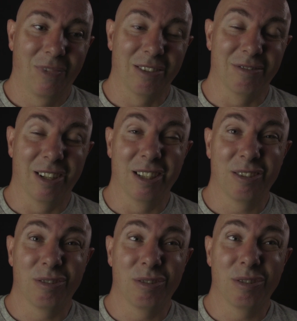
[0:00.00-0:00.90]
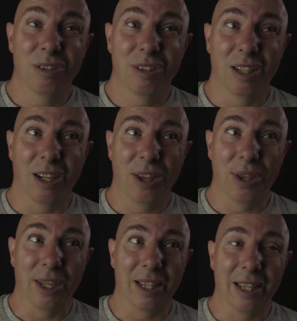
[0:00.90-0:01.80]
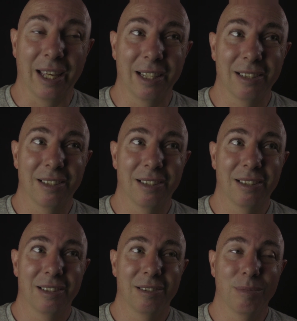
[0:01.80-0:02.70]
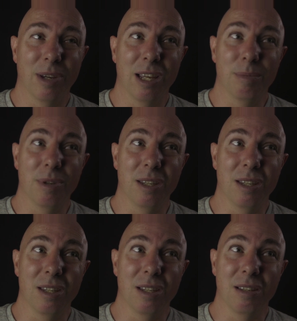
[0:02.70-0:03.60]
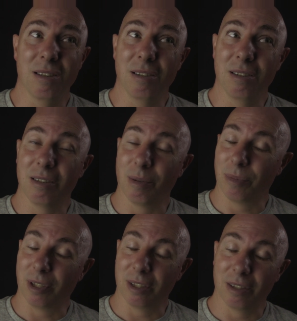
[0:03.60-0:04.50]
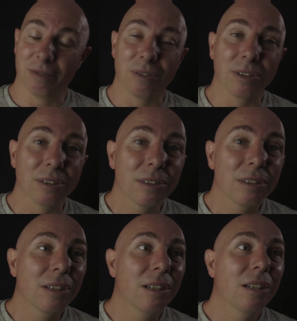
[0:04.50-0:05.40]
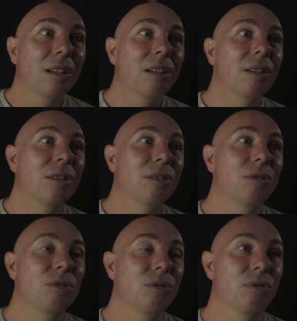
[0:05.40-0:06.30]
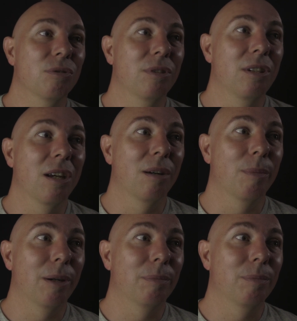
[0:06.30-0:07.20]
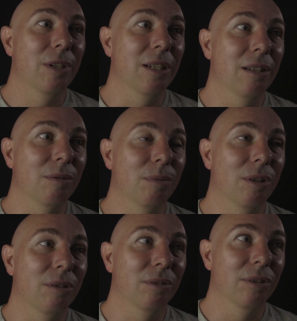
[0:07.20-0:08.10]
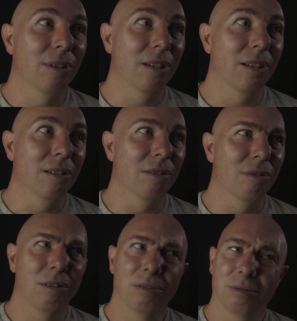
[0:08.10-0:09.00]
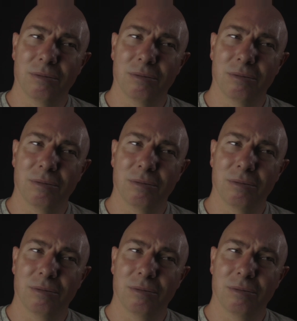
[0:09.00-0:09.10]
run its course, and I think that maybe something different should come up in the world that is not